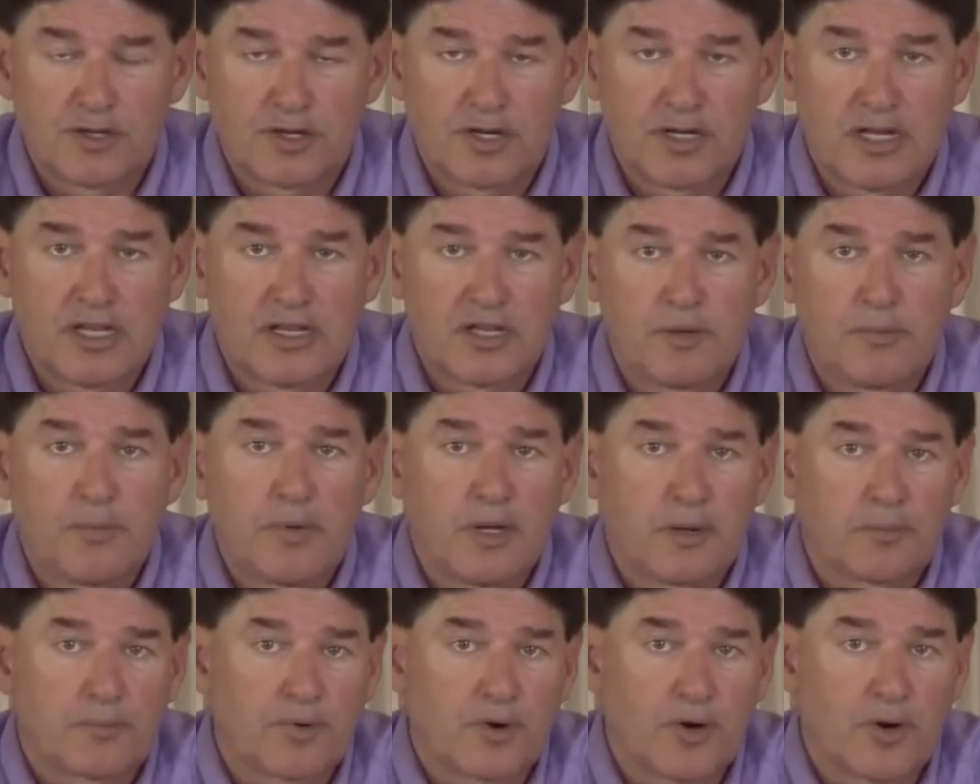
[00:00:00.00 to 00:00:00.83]
You can either
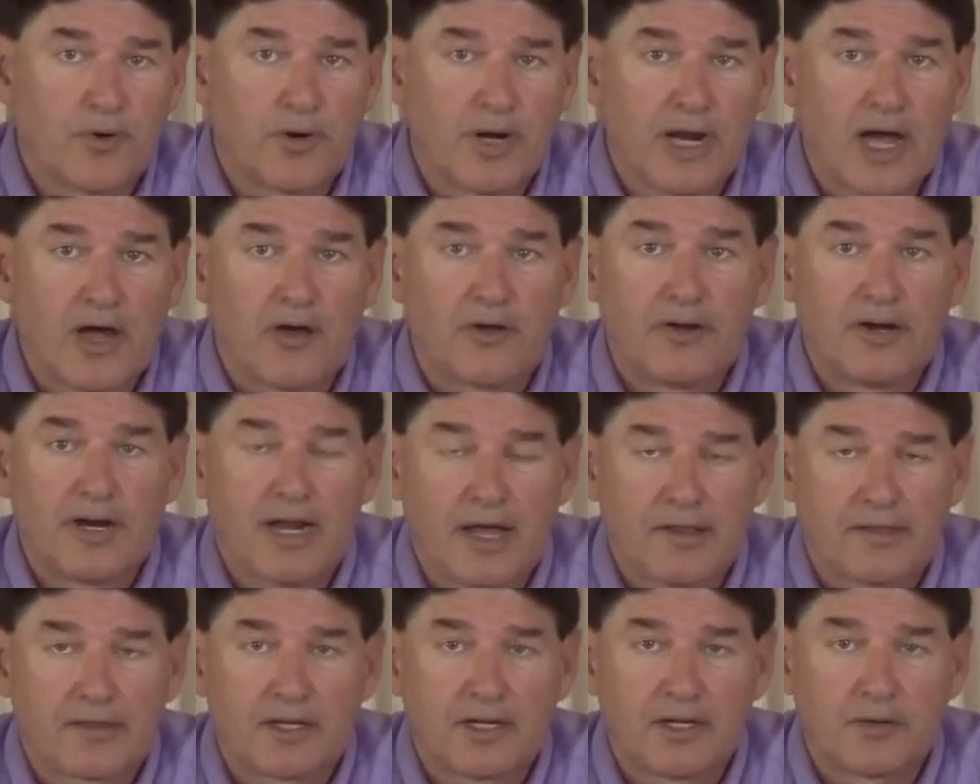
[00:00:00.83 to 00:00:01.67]
be a pronoun,
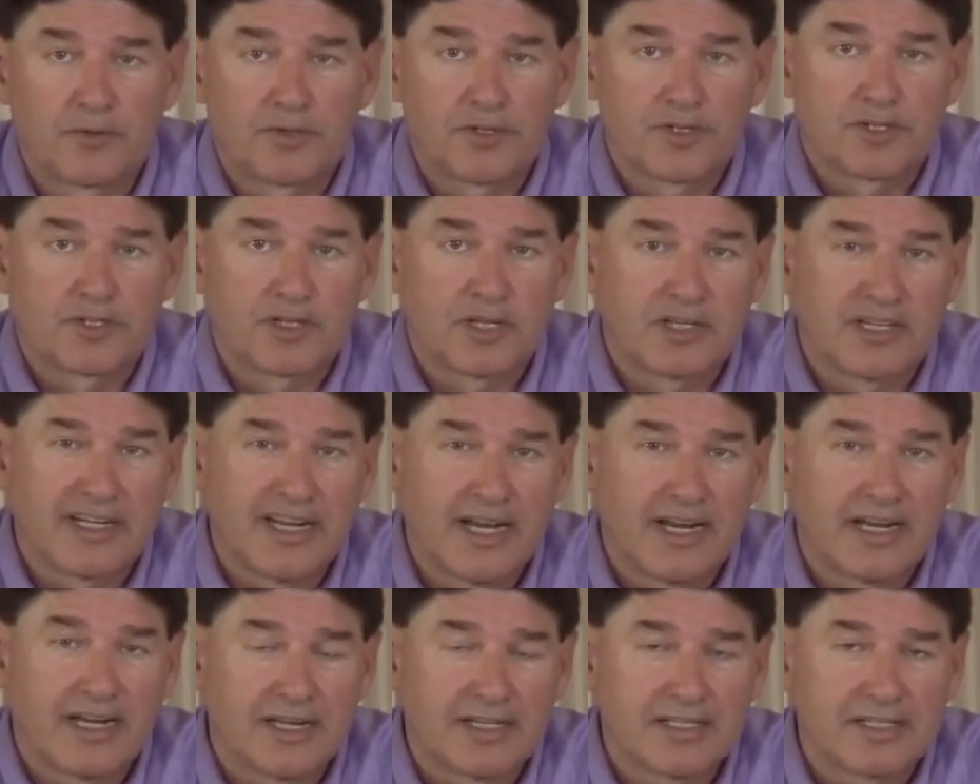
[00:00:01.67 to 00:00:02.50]
nothing, which is a
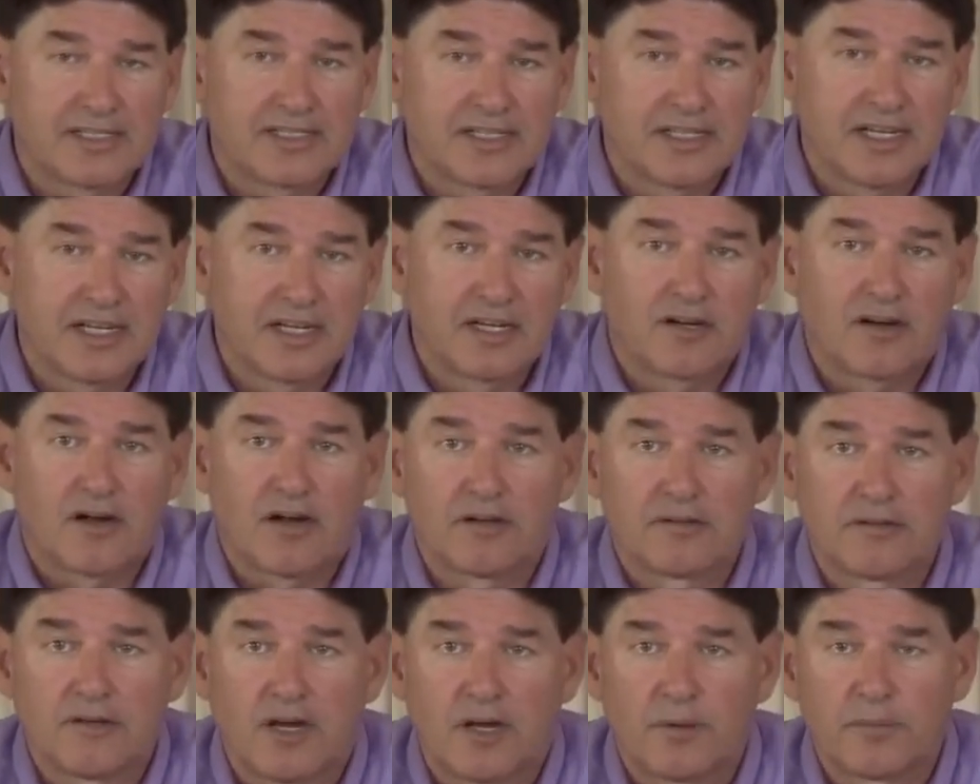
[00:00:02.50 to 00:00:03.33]
dead entity
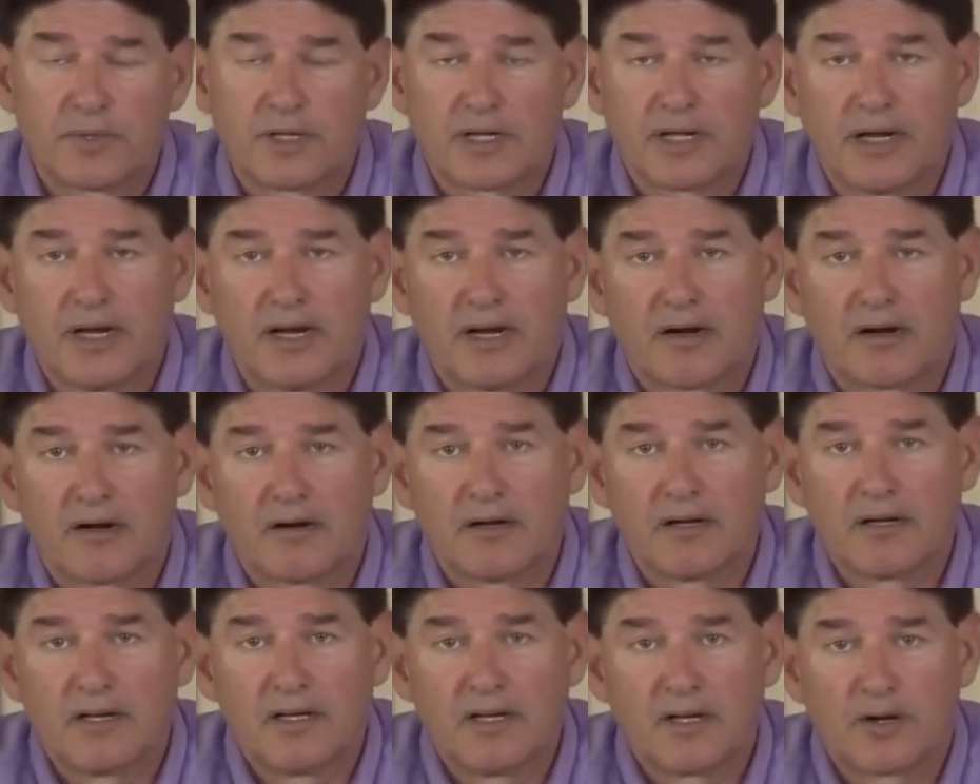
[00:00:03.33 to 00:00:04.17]
called null de guerre,
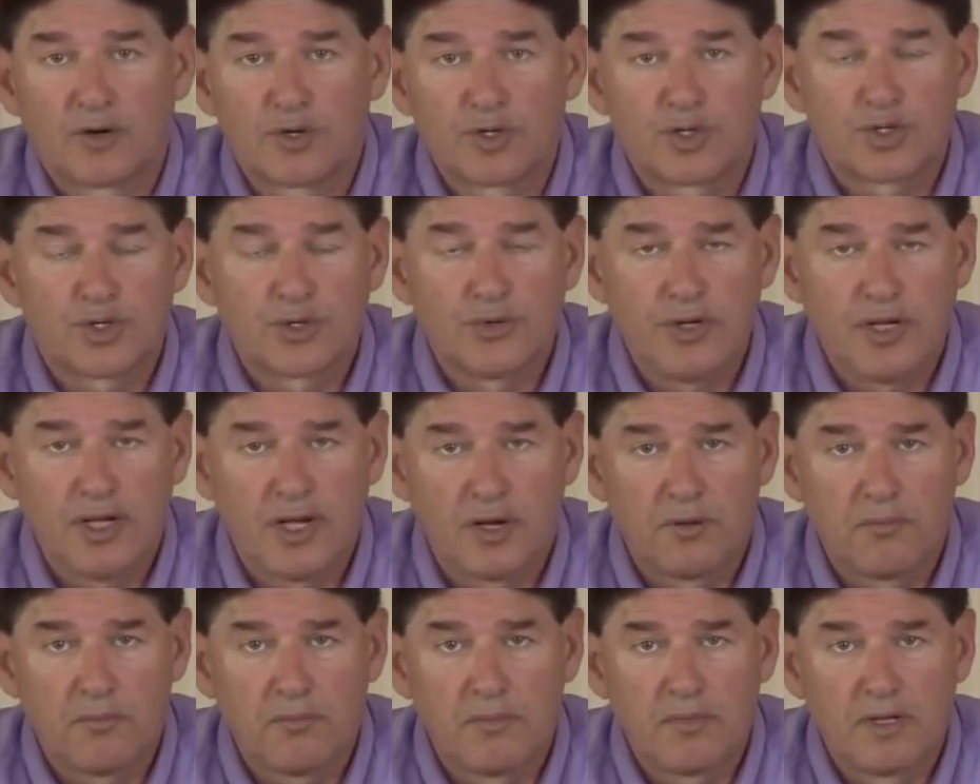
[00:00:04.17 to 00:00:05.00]
or
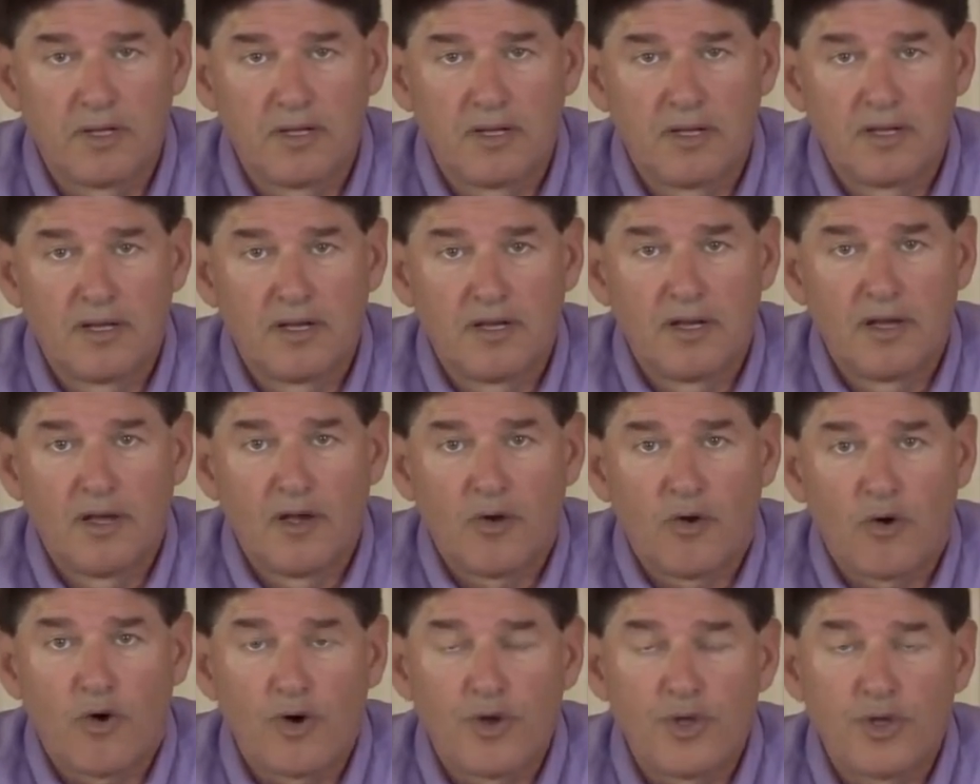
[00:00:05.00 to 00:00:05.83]
pseudium,
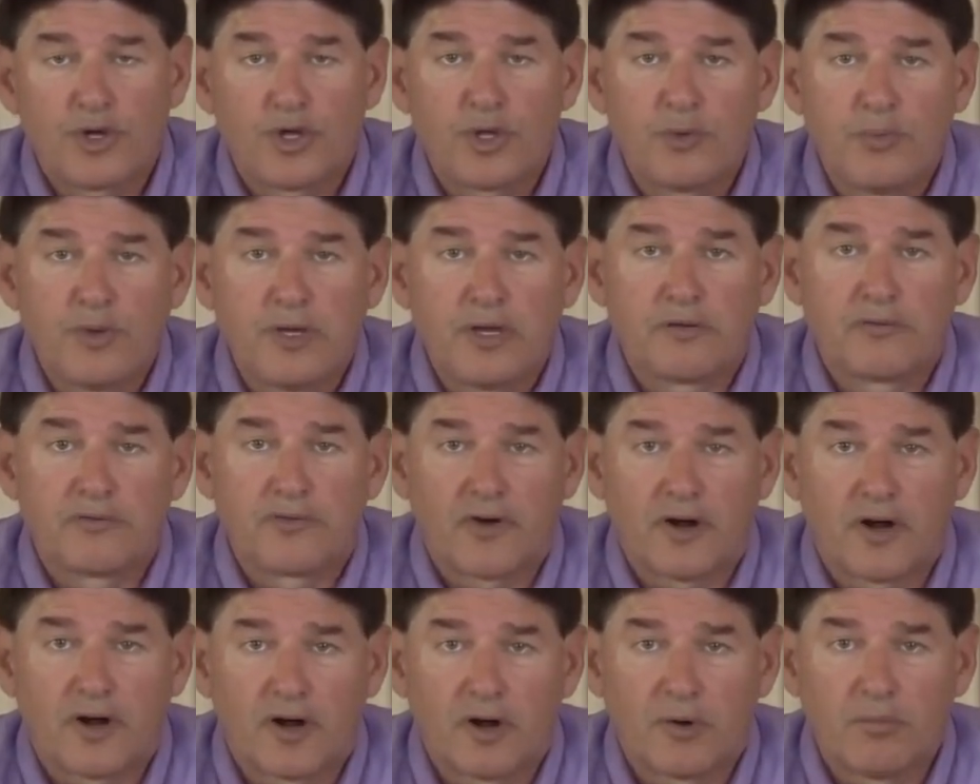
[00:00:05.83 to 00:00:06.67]
or you could be a
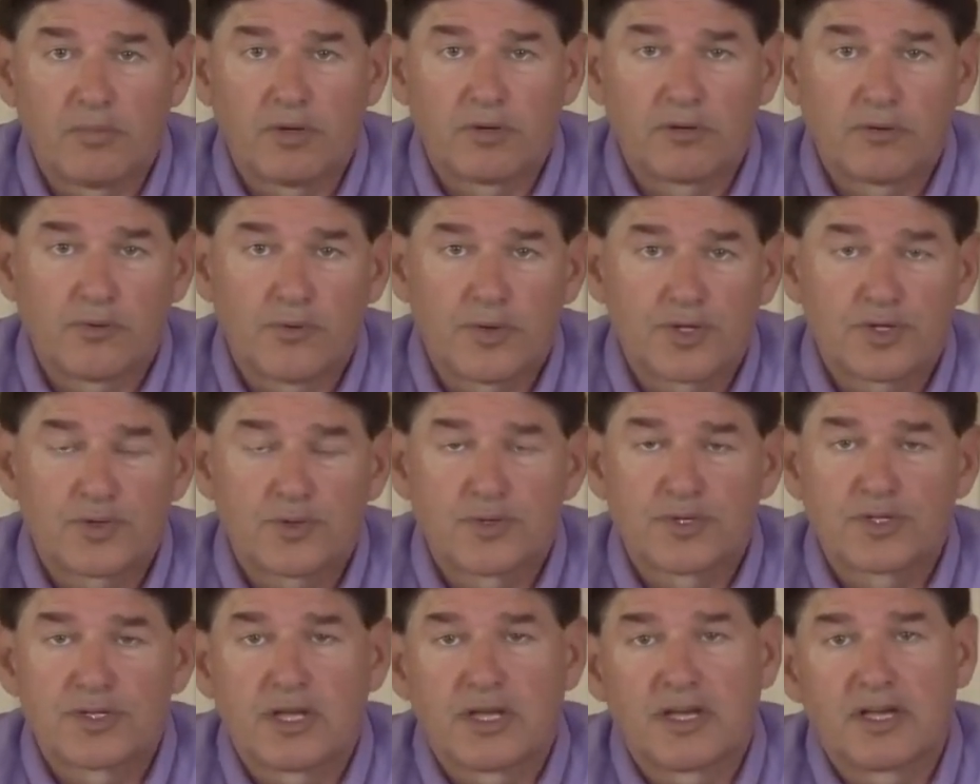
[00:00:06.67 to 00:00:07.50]
verb, which
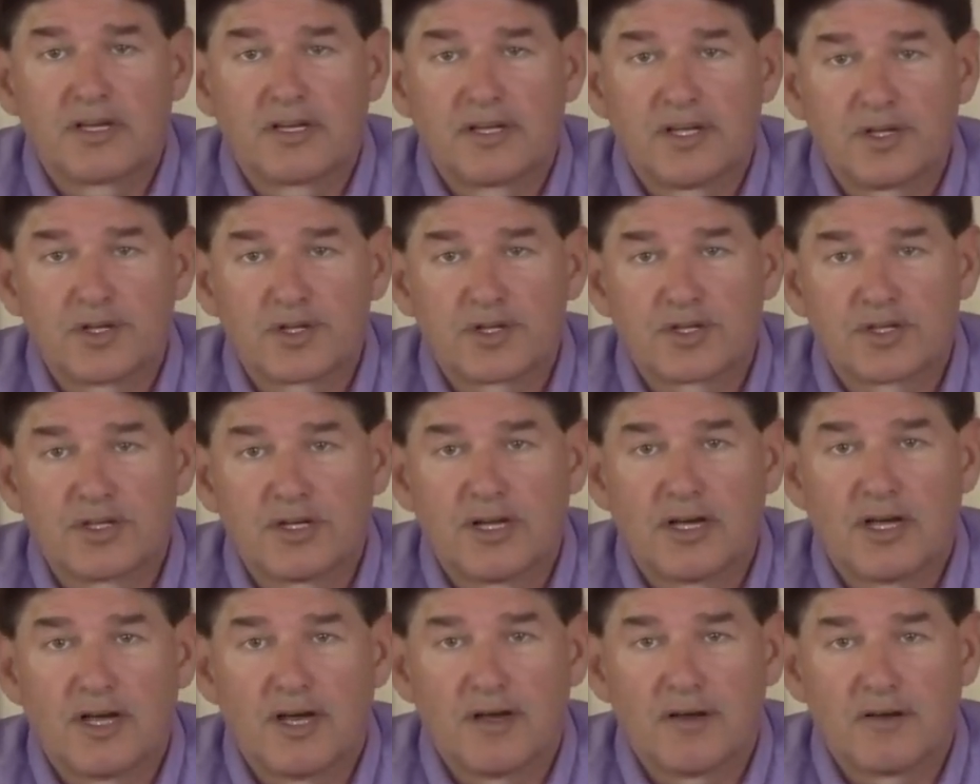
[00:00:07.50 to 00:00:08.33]
was a
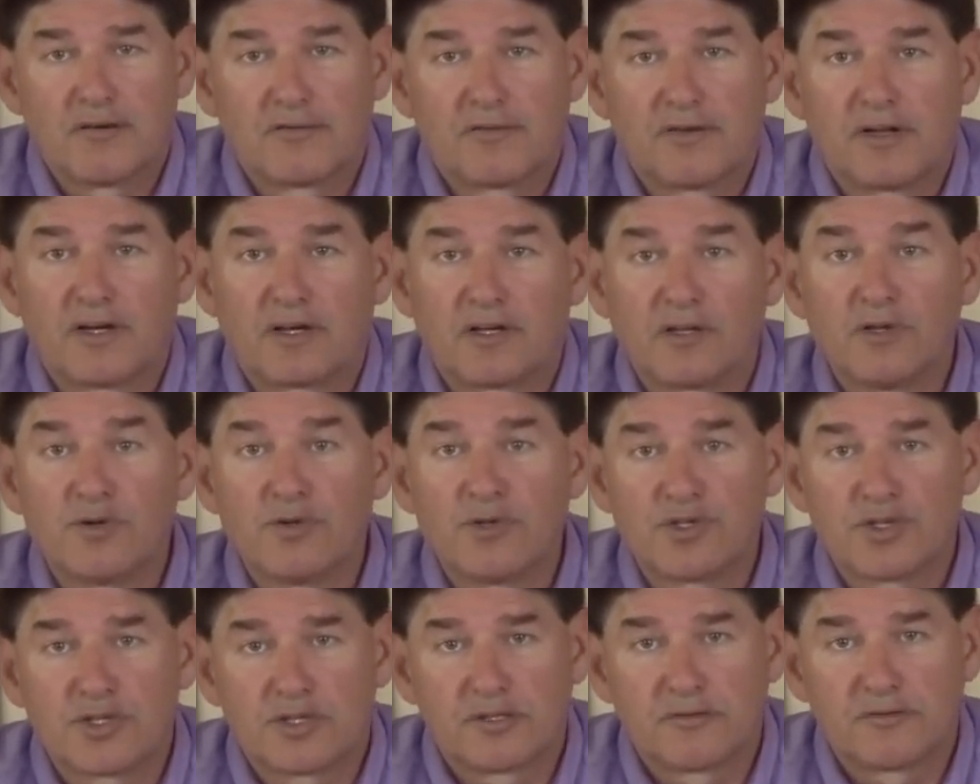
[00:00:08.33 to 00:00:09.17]
condition of an
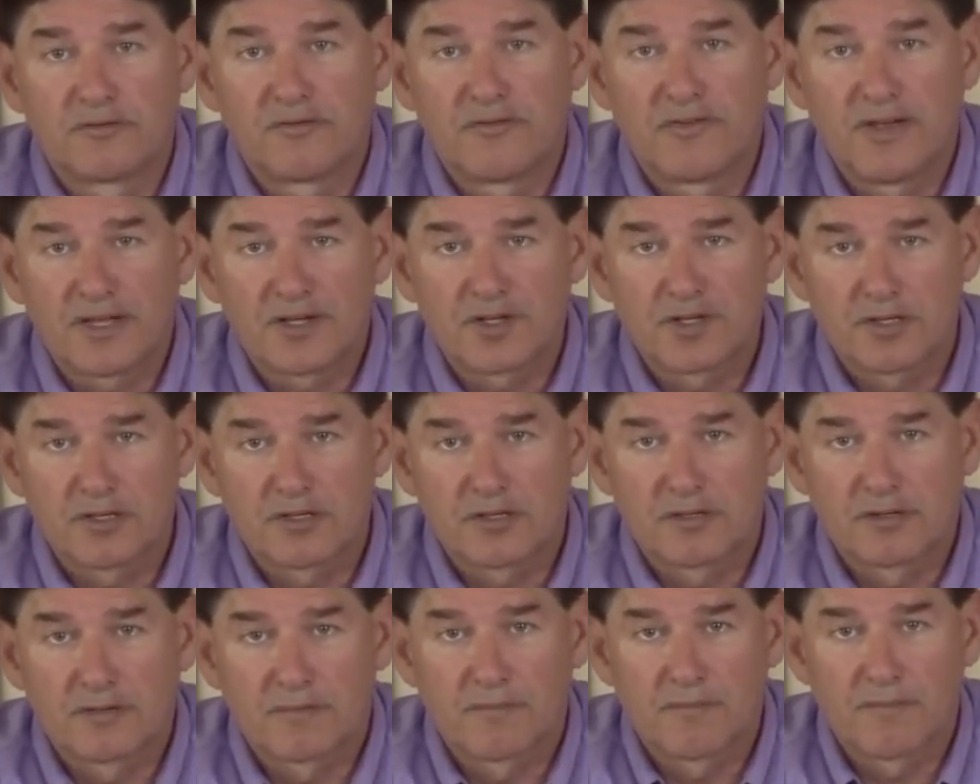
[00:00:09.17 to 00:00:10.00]
illusion
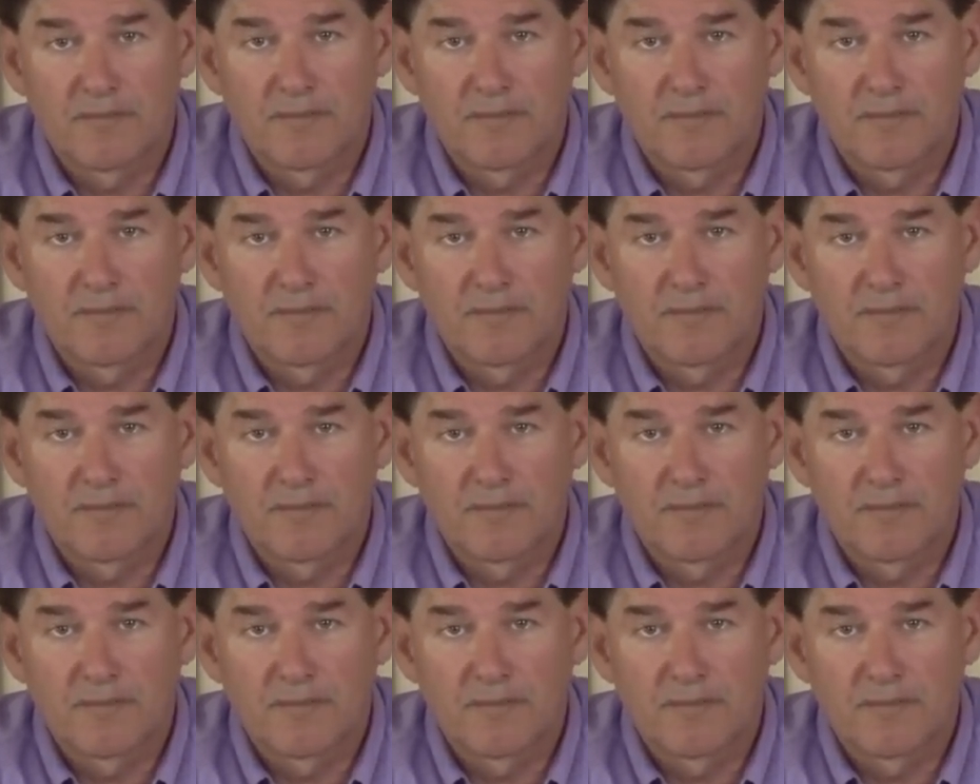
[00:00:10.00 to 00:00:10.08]
fiction.